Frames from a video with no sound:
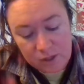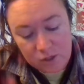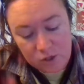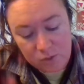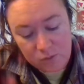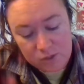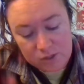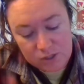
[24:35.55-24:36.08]

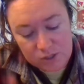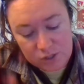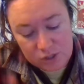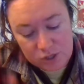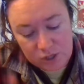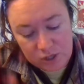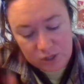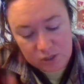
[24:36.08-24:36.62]
You must
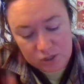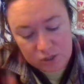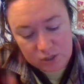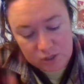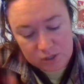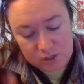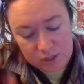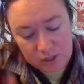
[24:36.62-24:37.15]
exchange in
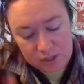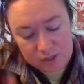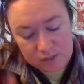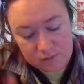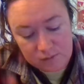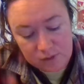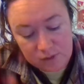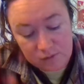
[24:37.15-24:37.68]
a dance
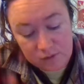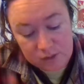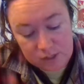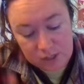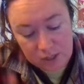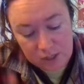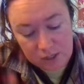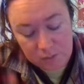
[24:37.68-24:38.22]
of give and
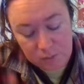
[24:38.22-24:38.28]
take,